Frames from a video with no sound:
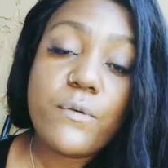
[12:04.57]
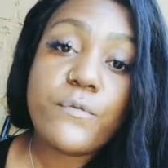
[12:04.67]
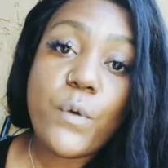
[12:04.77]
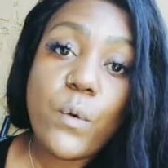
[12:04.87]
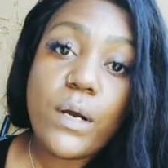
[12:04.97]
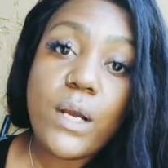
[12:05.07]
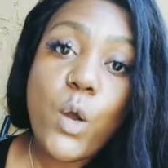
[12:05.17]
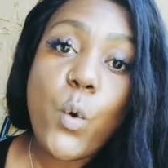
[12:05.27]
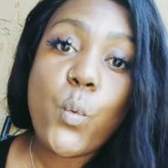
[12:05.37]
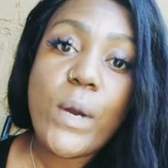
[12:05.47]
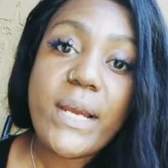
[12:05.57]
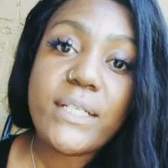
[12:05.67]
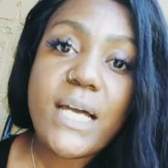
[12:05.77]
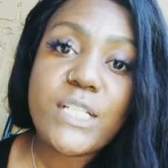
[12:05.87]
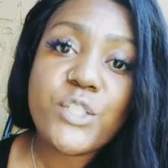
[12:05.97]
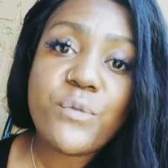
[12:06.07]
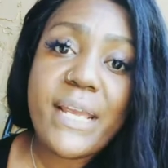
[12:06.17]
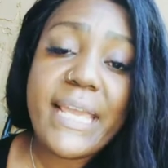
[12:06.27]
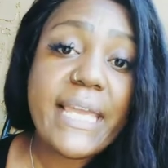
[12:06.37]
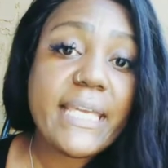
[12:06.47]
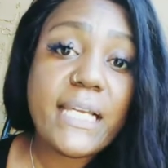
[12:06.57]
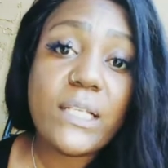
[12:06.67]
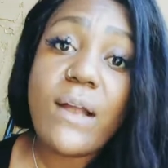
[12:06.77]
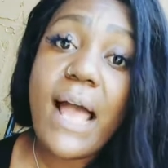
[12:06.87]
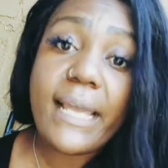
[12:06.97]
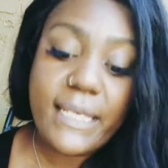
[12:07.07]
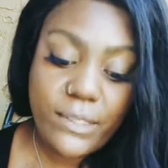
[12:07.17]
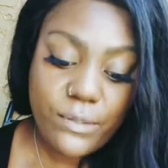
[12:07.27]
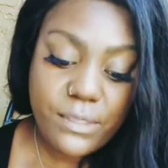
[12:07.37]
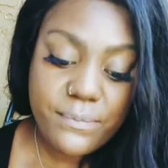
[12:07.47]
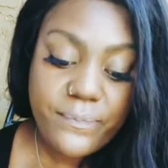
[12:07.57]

4, wear lingerie and killer high heels.